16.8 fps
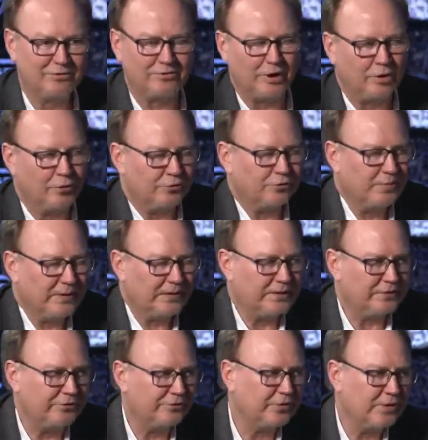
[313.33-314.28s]
slow
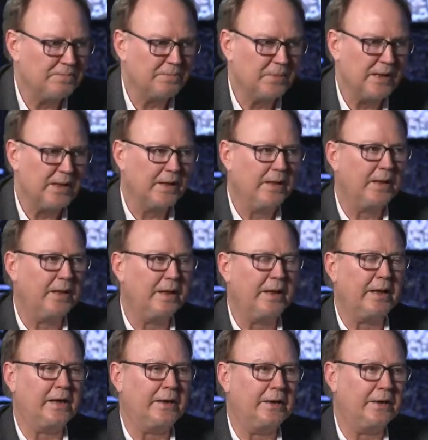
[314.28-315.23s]
speeds. Right.
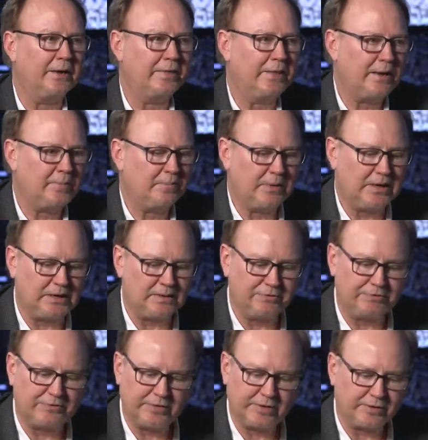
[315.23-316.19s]
And that
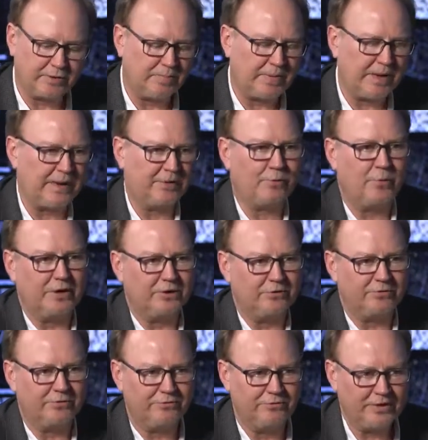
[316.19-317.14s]
means that the
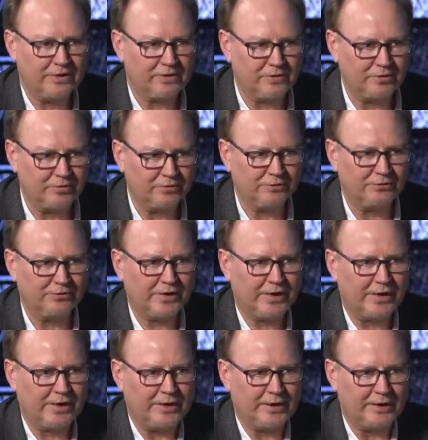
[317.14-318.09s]
pathways for vehicles
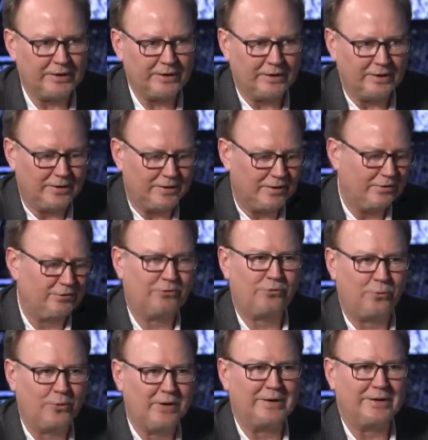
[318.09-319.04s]
can
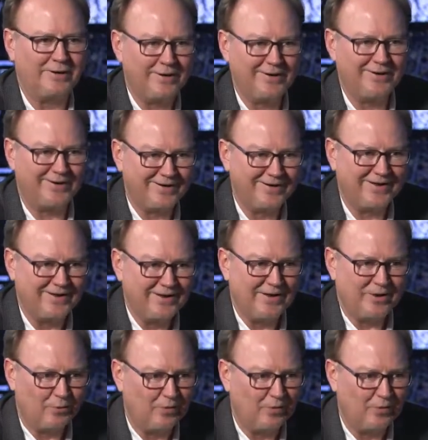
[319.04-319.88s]
shrink mm-hmm.